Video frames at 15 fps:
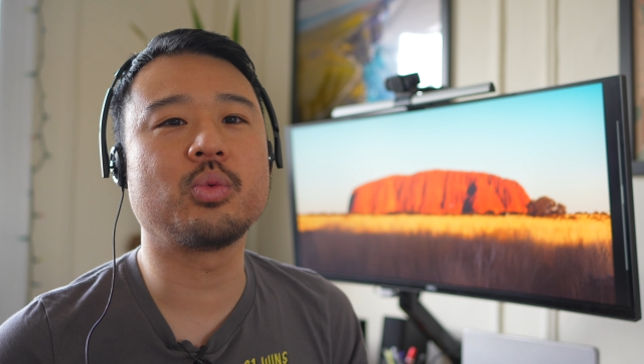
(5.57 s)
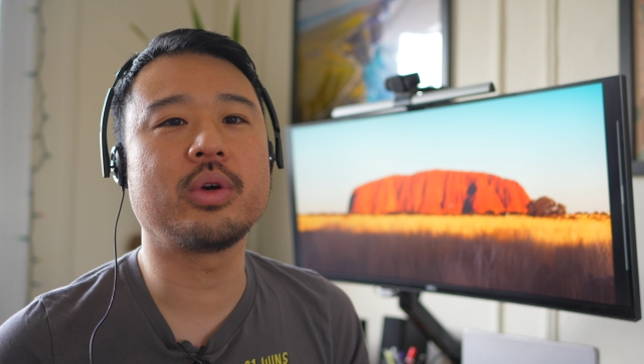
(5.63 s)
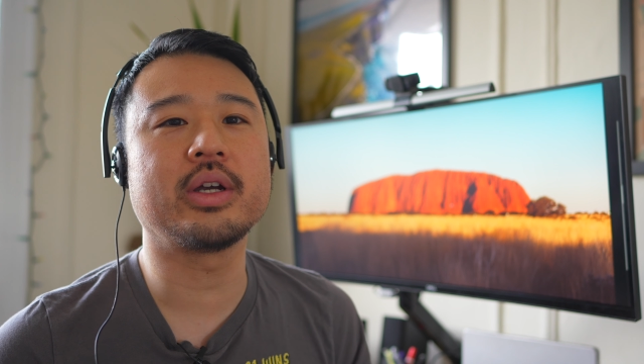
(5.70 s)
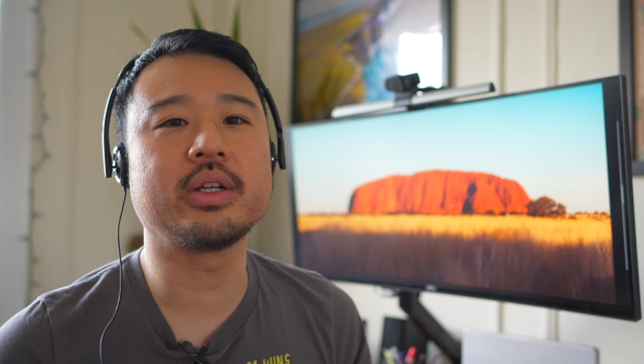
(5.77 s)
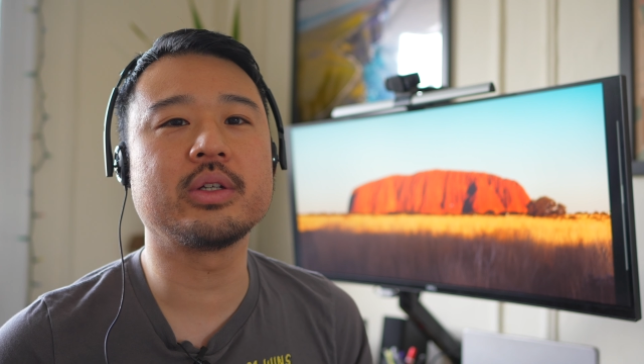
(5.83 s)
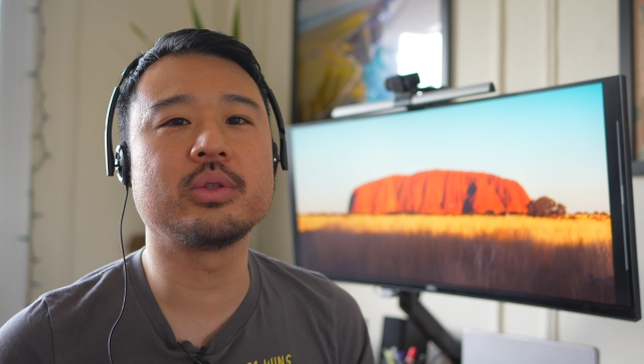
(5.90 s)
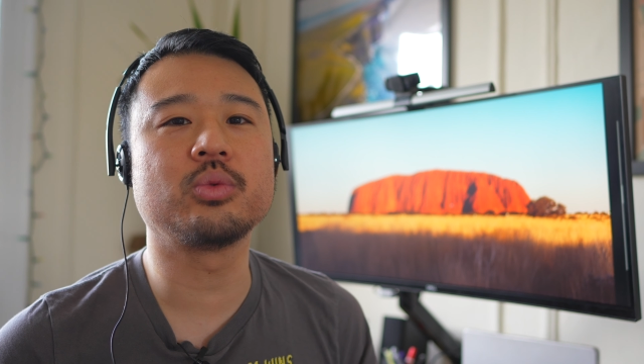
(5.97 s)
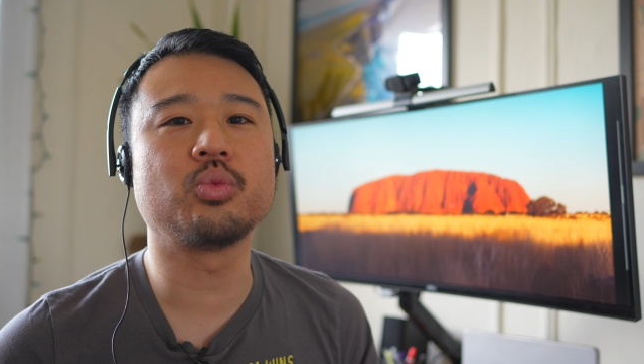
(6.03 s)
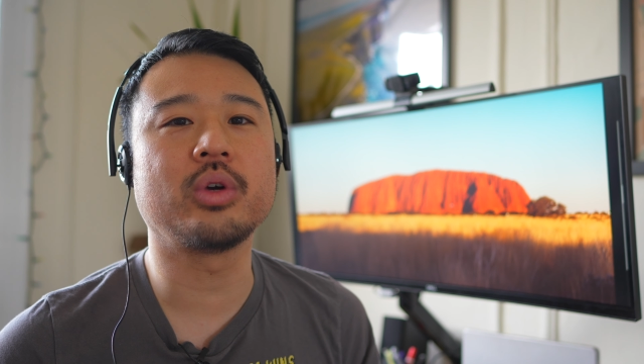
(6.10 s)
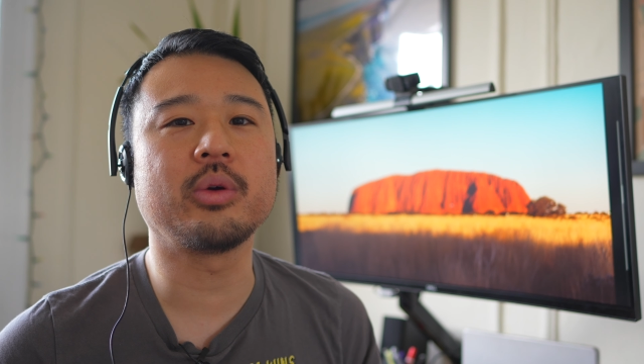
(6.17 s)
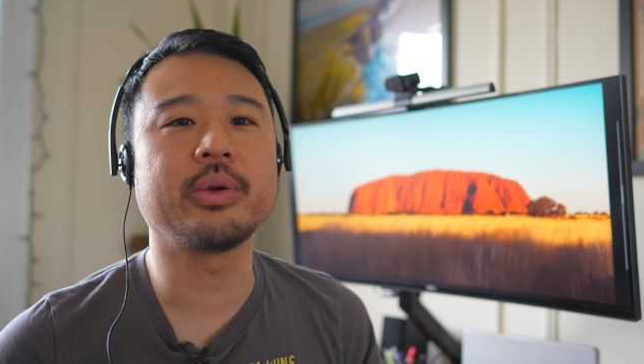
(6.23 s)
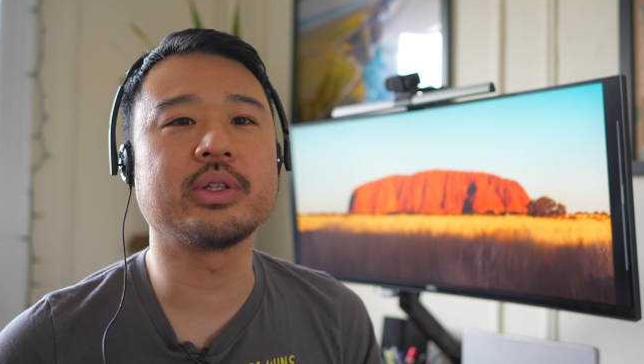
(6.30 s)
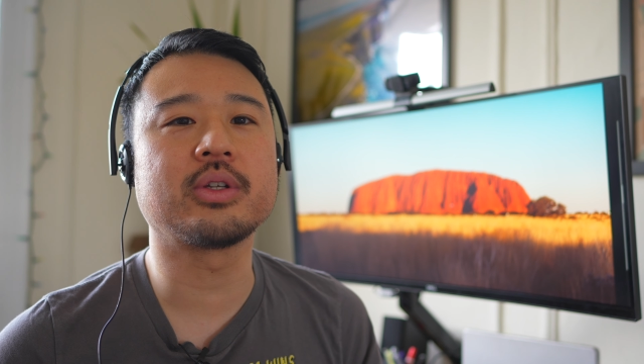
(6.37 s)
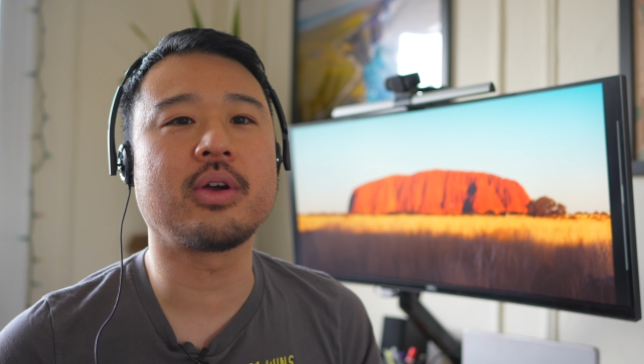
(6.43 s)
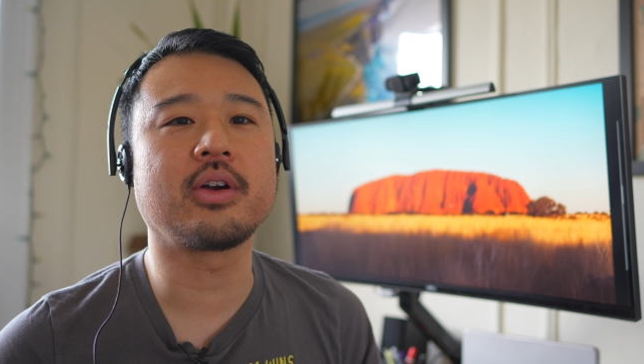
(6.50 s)
One, where
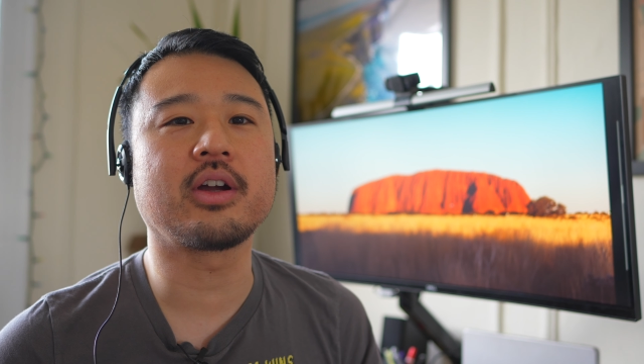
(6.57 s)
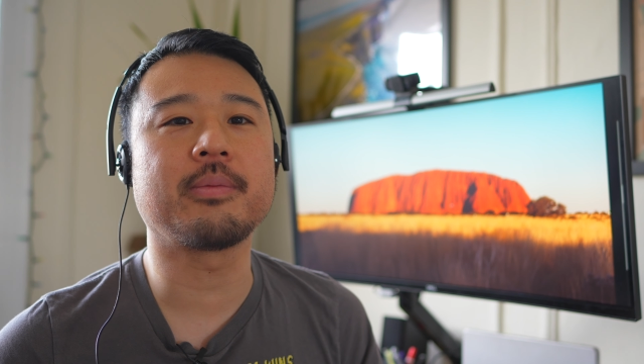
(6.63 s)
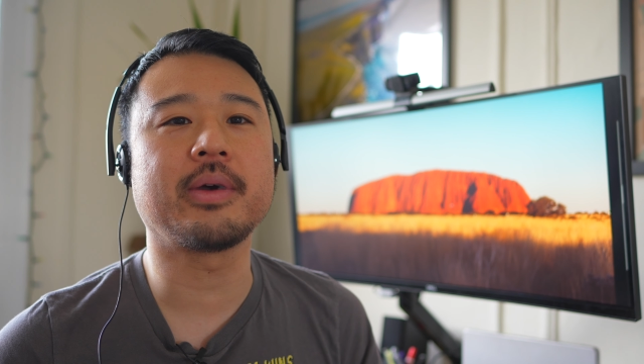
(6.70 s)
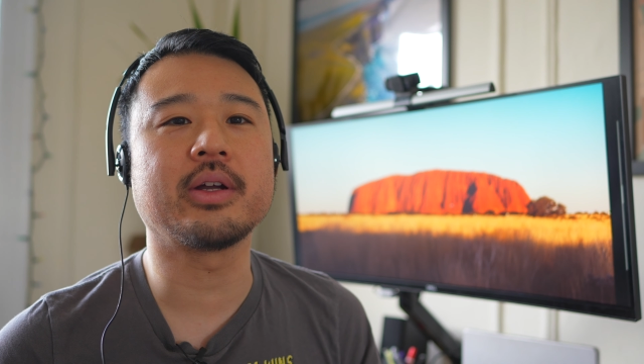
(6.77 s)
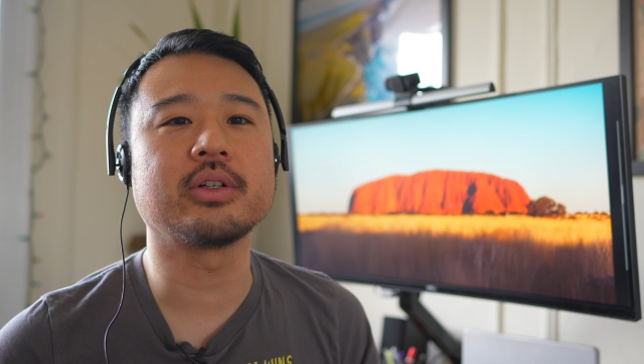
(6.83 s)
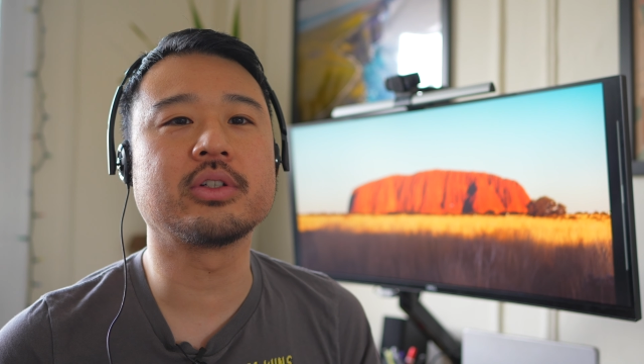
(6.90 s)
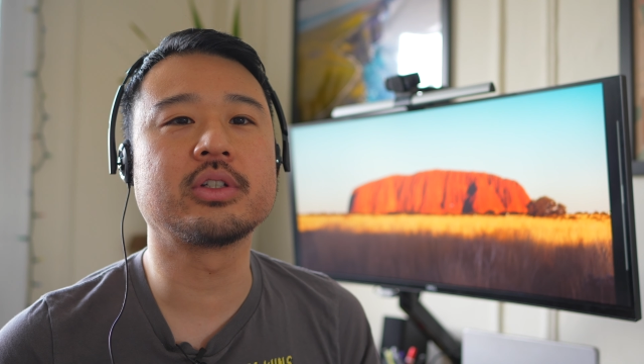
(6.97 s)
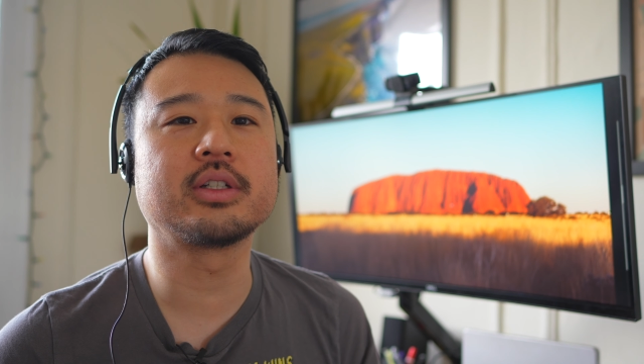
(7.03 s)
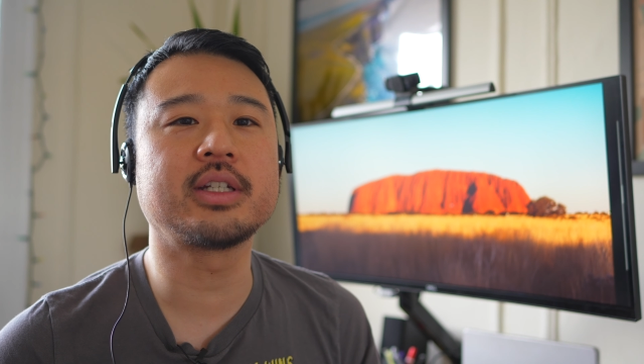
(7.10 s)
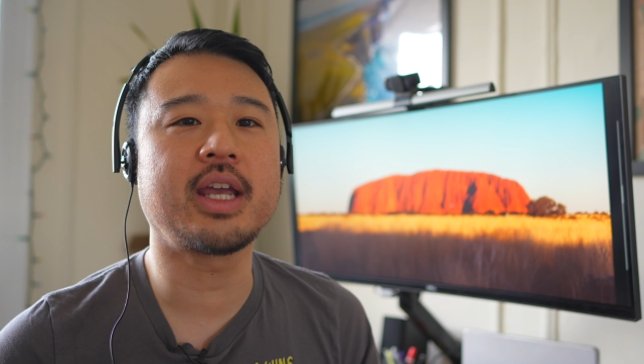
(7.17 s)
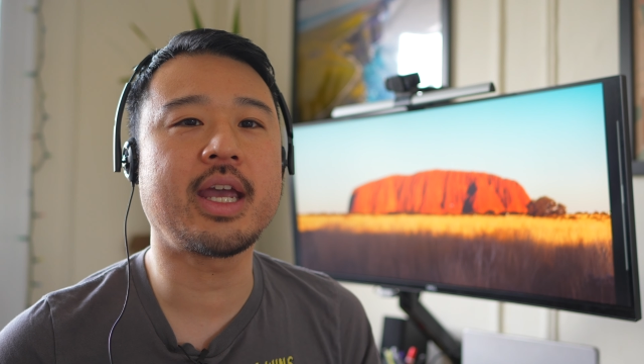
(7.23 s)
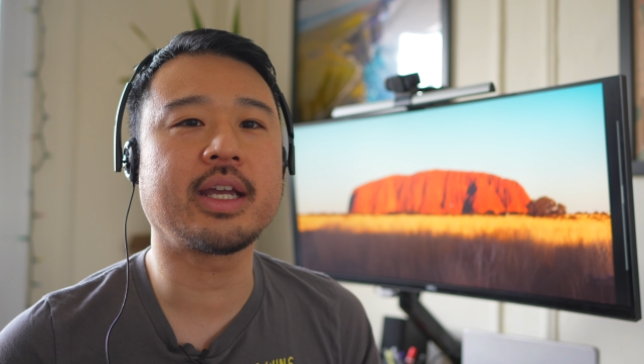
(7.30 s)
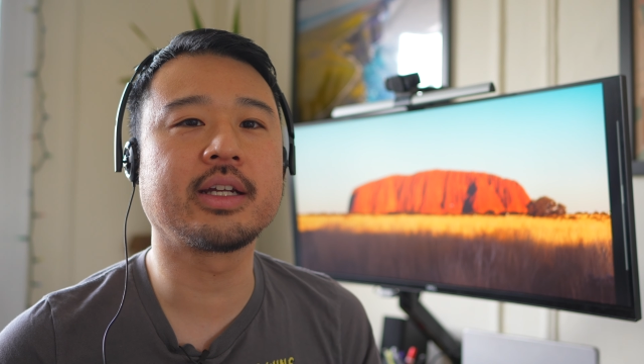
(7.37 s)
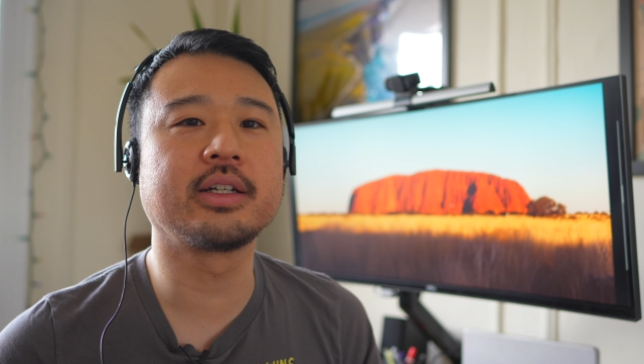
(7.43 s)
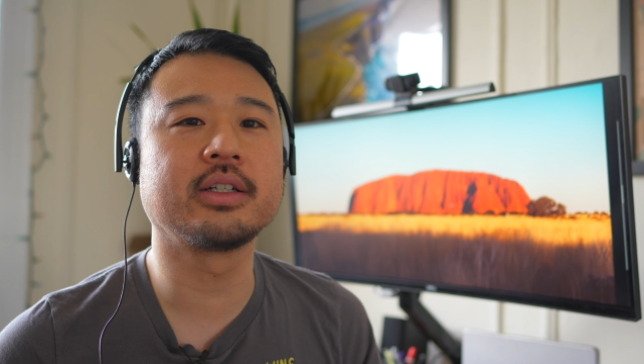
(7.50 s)
we talk about
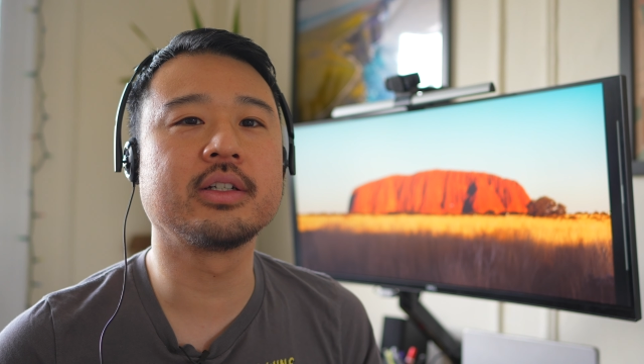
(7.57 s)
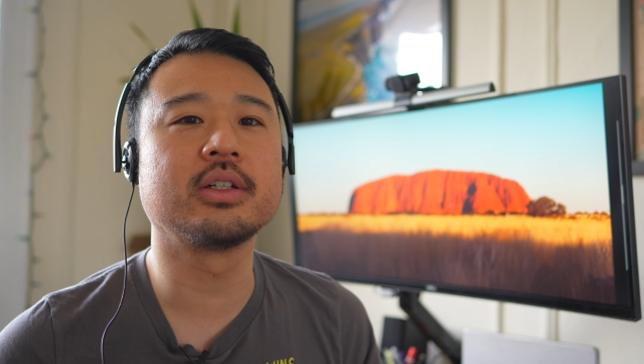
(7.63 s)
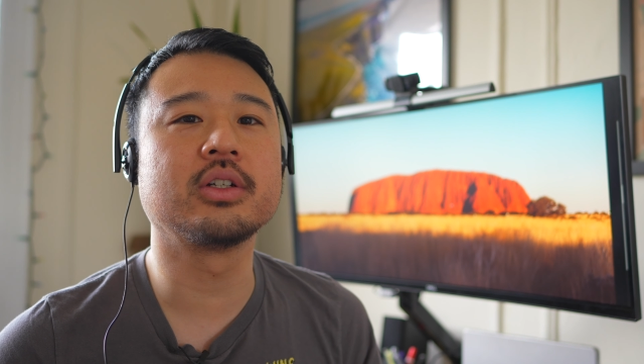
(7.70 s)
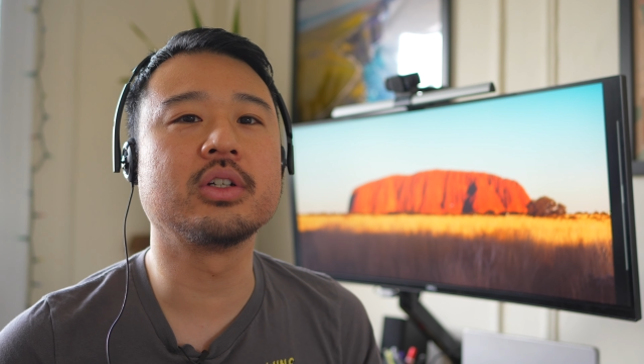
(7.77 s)
tech,